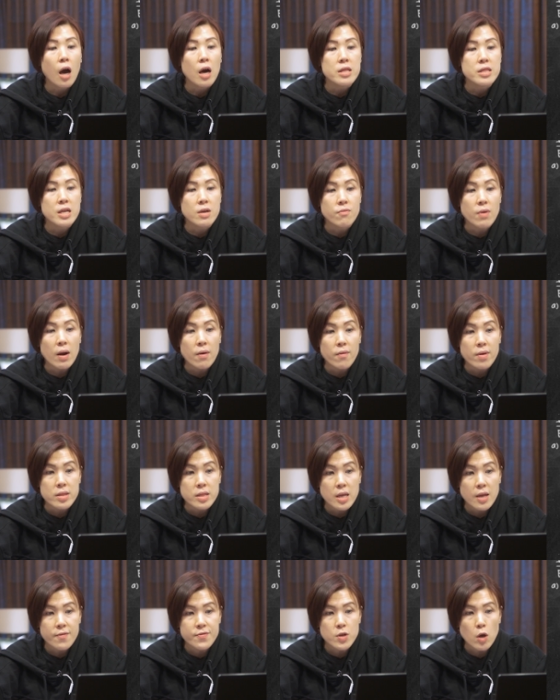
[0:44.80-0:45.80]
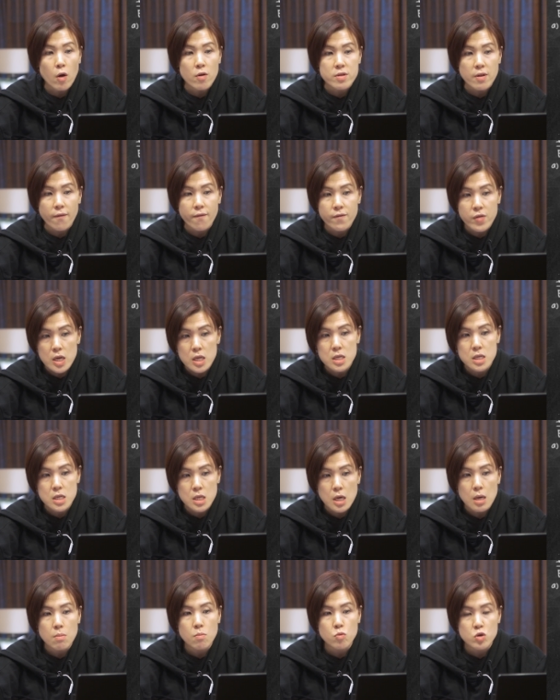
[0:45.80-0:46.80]
derivatives of the first
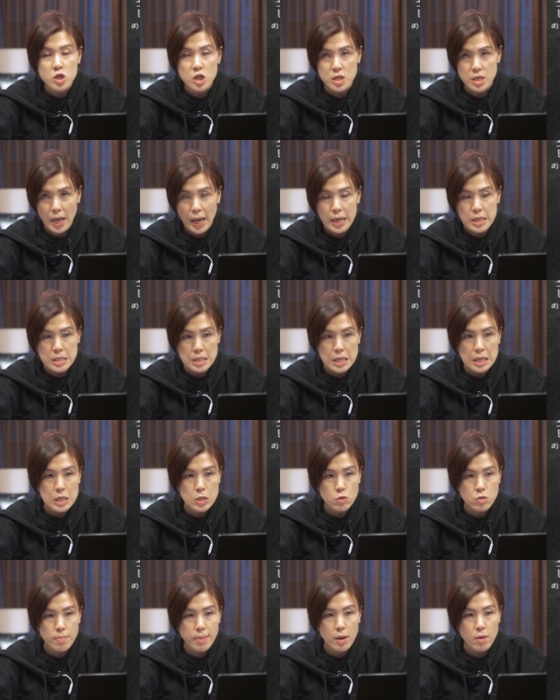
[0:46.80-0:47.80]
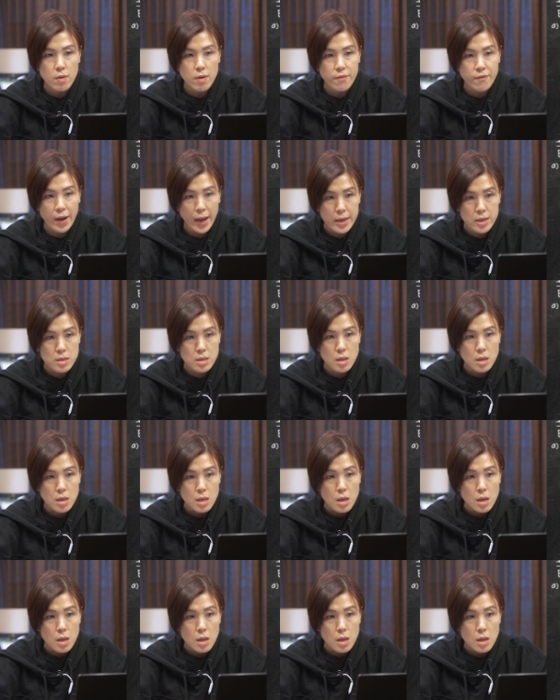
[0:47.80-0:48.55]
term, which is xe to the power of x.